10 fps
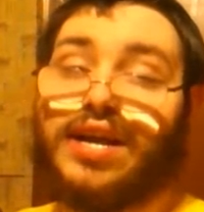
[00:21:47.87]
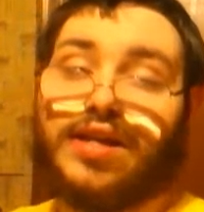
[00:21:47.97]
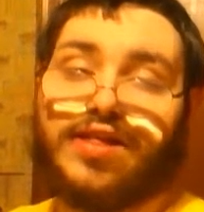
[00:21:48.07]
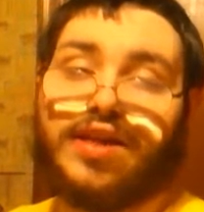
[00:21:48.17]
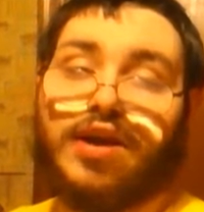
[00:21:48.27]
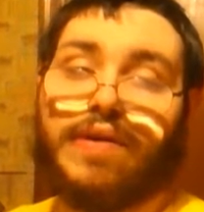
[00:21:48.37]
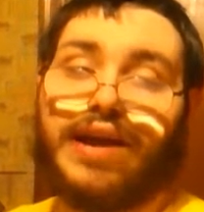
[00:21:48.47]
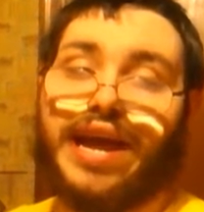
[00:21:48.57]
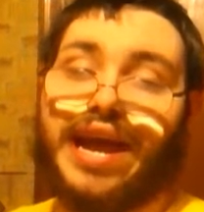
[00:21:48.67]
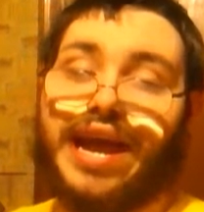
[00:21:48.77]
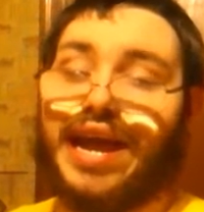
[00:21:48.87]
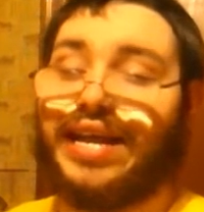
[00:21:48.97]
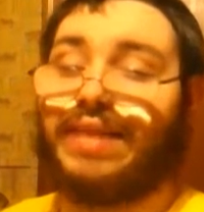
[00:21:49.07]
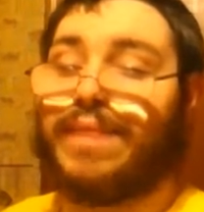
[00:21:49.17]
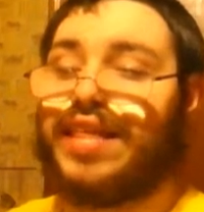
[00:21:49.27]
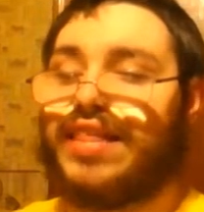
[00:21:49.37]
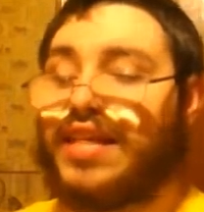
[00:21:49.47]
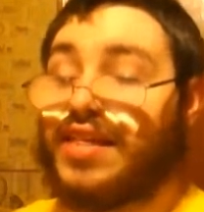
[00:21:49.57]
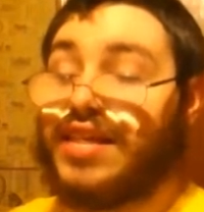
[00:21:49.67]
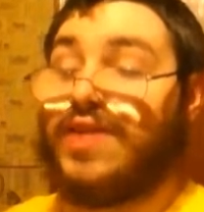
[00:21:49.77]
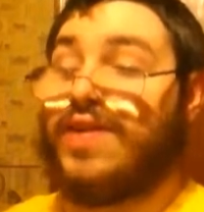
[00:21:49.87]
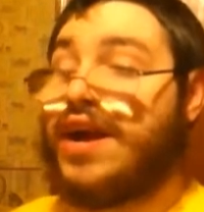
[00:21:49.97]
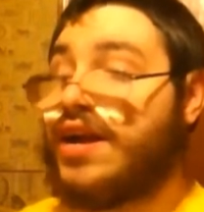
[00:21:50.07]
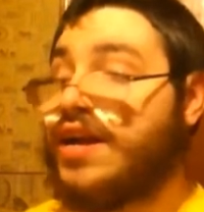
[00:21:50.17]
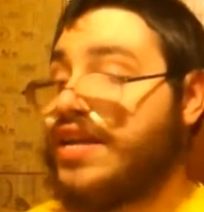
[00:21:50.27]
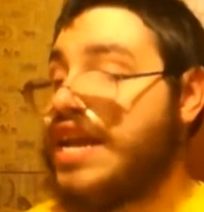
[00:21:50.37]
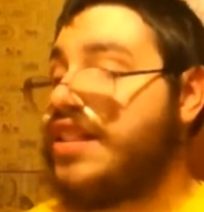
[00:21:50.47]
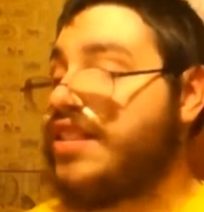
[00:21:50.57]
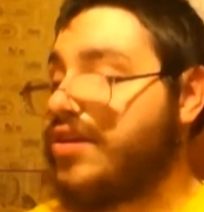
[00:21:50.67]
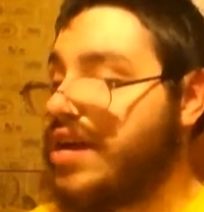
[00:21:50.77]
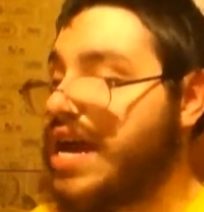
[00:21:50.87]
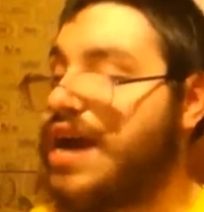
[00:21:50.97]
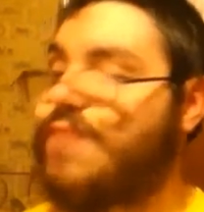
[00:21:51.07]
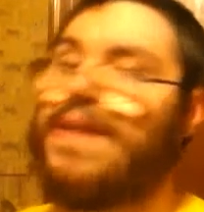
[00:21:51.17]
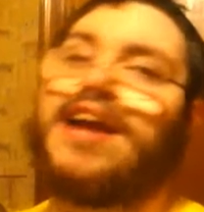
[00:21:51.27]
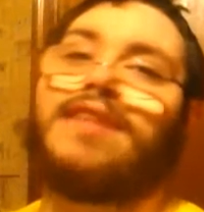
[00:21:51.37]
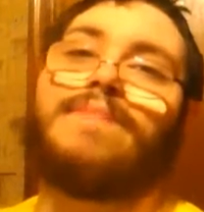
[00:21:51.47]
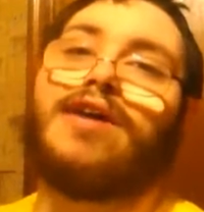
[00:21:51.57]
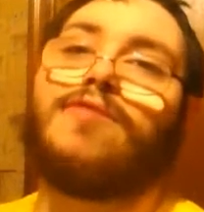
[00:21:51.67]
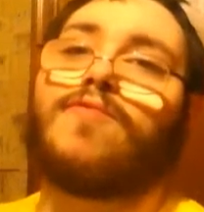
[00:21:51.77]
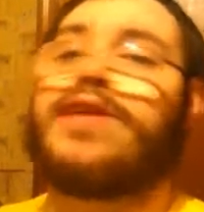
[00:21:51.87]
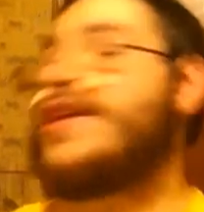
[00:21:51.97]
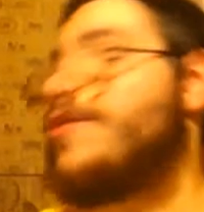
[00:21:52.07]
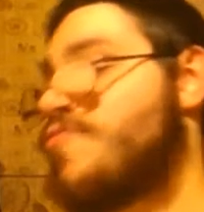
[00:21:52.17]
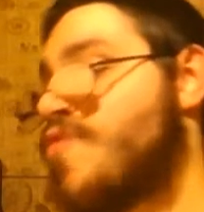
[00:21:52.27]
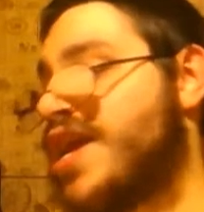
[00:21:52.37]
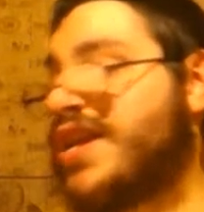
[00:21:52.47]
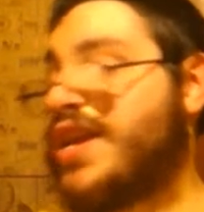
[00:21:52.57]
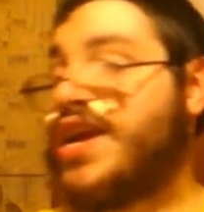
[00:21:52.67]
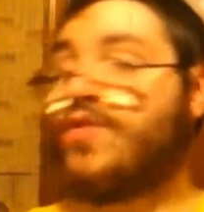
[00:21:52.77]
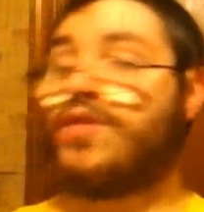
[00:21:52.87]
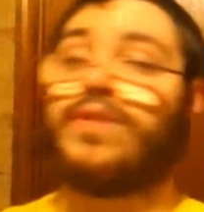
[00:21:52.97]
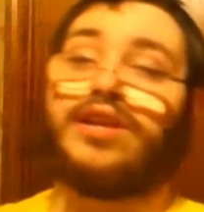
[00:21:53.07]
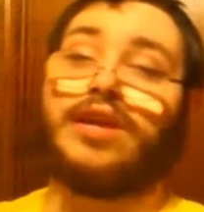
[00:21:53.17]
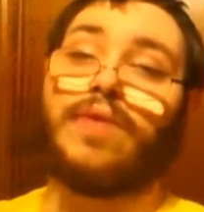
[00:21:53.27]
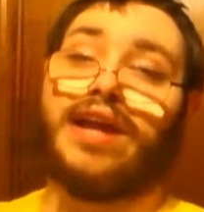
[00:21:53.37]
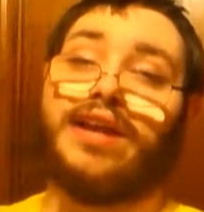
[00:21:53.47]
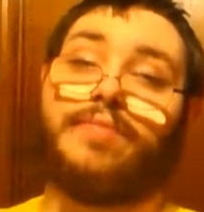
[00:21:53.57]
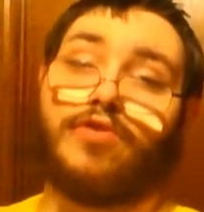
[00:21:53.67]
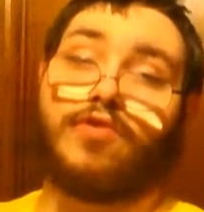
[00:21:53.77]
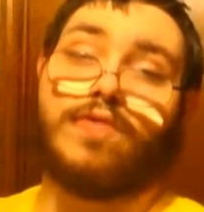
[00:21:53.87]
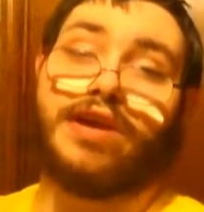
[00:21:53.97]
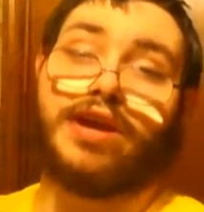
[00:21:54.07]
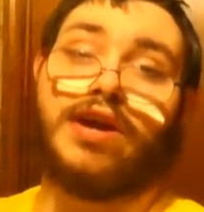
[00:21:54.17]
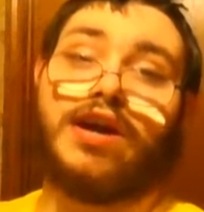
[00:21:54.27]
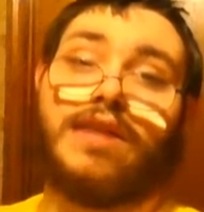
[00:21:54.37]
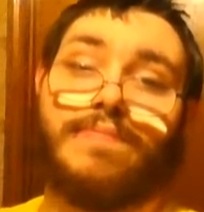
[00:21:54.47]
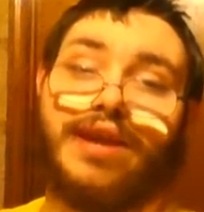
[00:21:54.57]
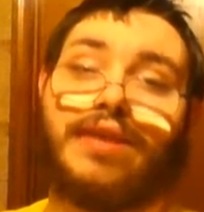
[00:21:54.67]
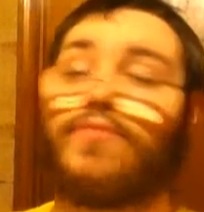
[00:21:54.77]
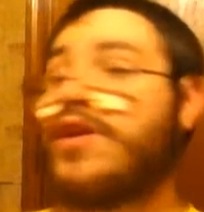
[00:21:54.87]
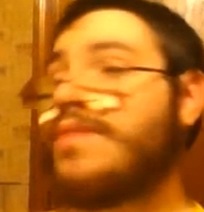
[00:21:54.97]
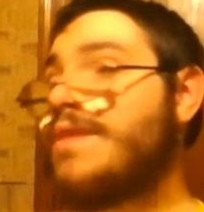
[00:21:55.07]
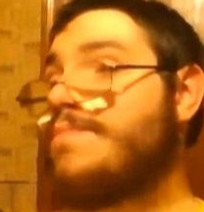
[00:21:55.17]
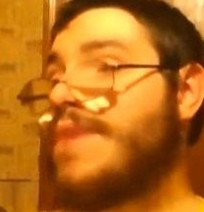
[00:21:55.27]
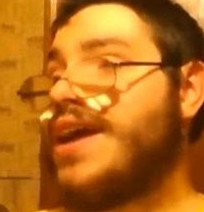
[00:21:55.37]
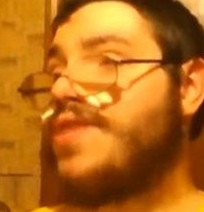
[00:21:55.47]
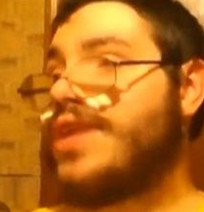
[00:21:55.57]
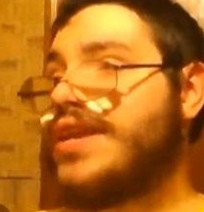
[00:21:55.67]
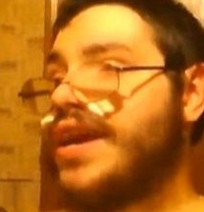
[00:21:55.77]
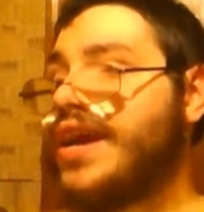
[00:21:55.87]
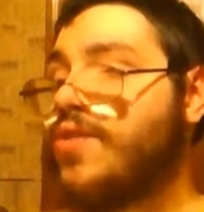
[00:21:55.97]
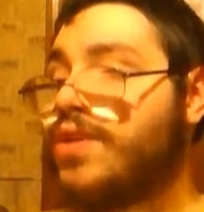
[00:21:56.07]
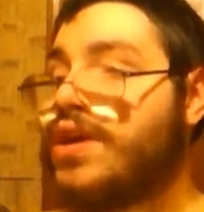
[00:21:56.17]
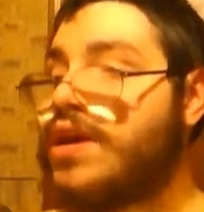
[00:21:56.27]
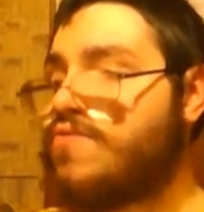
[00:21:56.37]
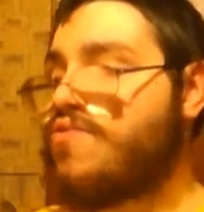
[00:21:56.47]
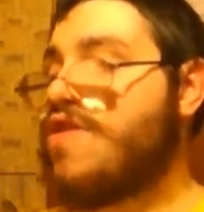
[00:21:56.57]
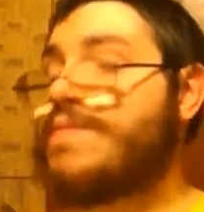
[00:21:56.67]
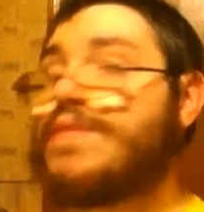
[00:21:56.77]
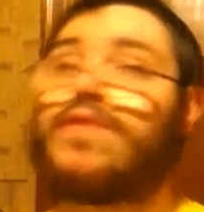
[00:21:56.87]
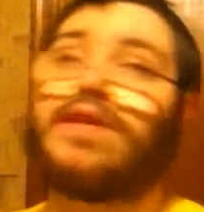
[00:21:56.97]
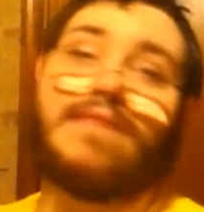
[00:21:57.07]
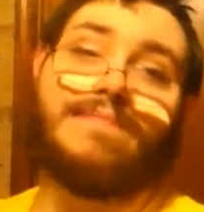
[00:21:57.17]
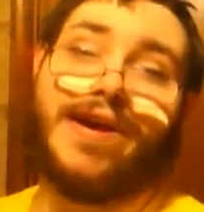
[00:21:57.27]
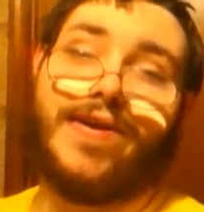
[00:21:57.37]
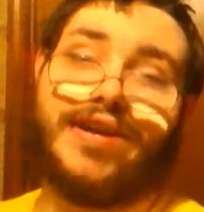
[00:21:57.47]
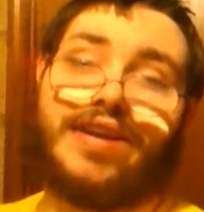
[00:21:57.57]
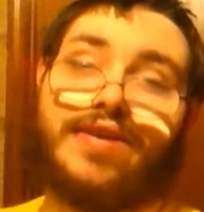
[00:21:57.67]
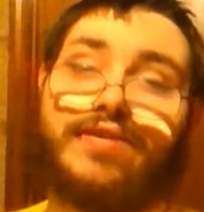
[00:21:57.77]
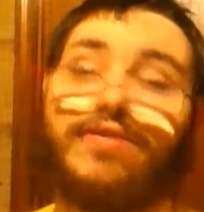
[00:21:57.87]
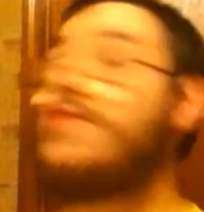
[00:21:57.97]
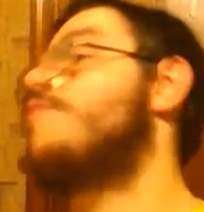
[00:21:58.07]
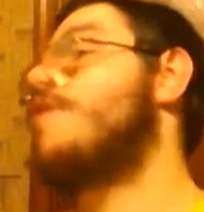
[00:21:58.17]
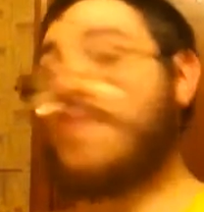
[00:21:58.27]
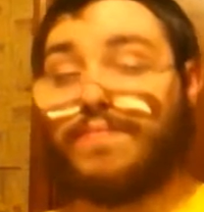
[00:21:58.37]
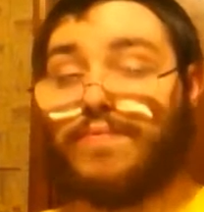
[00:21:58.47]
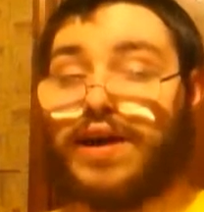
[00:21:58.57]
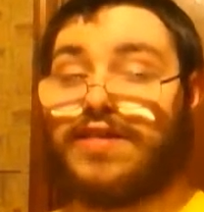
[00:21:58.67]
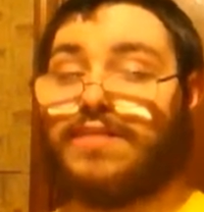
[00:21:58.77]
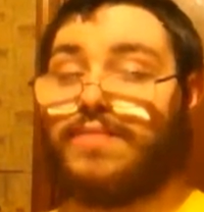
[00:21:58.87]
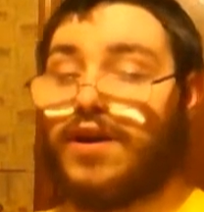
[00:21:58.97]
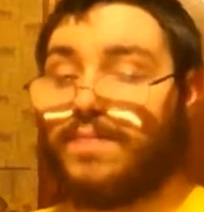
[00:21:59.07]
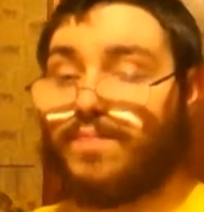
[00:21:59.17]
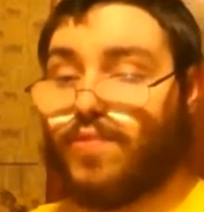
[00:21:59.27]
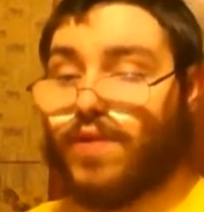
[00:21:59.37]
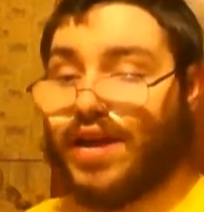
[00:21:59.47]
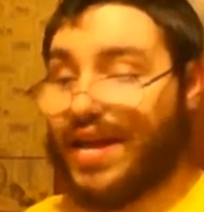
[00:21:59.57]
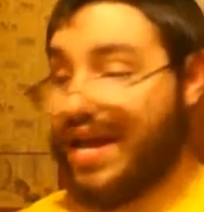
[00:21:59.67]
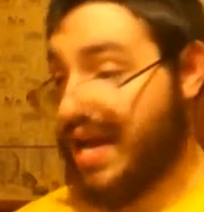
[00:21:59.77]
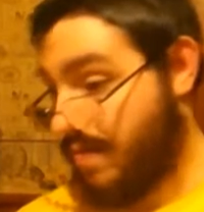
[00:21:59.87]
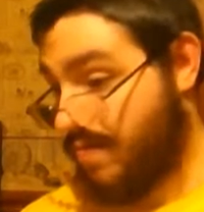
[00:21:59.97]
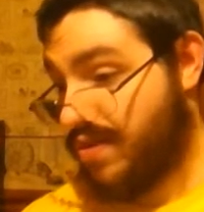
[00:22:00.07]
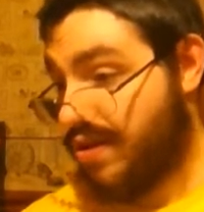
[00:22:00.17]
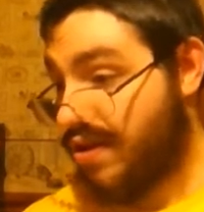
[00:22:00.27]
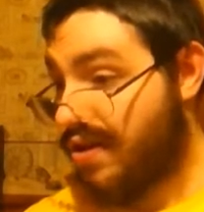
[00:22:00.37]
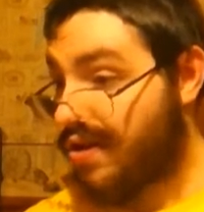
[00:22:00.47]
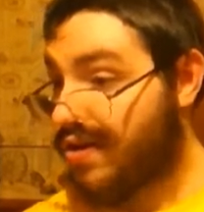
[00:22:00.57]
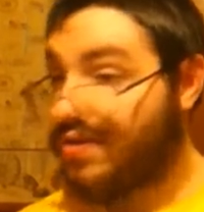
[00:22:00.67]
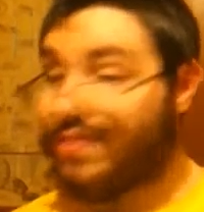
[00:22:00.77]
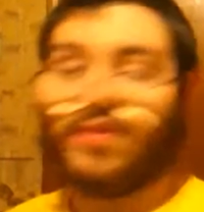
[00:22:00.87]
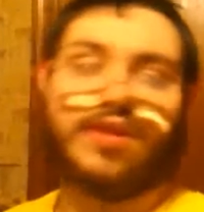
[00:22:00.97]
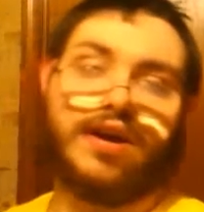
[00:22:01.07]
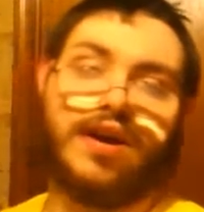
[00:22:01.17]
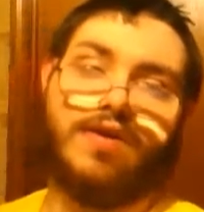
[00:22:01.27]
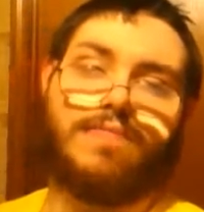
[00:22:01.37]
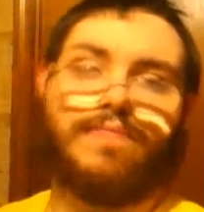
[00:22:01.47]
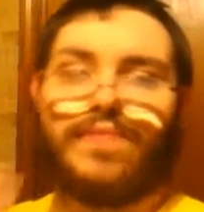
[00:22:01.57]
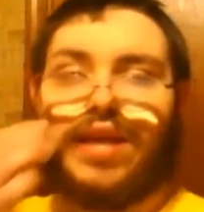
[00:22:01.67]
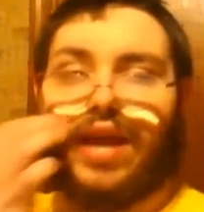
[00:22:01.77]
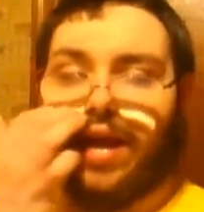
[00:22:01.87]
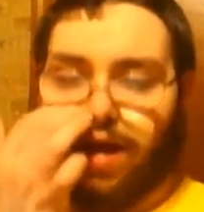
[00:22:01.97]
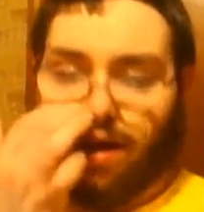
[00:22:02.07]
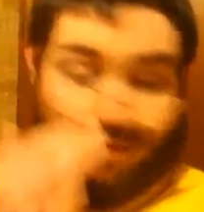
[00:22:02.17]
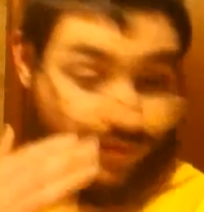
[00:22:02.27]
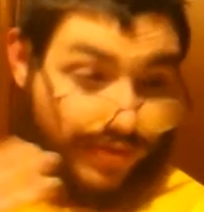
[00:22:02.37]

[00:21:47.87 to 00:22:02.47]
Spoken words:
So, at any means necessary, I gotta keep the iPad about where it is right now so it don't end up screwing up and running my battery down. We're already gonna be running my battery down in a little while when we play some upright games. So, yeah.